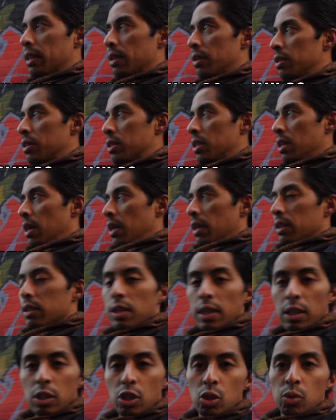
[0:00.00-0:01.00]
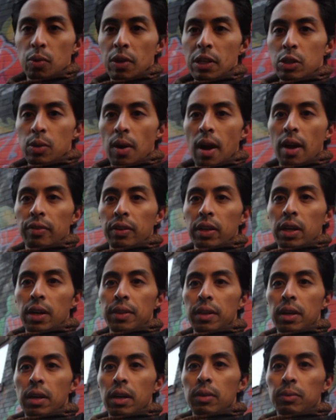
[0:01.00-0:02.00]
there's like street traffic
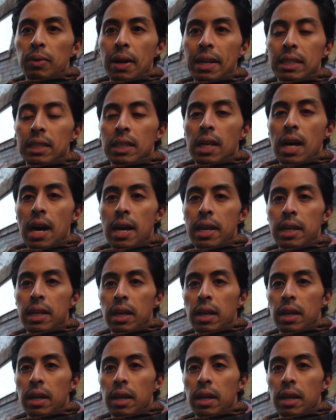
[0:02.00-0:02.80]
on the right side.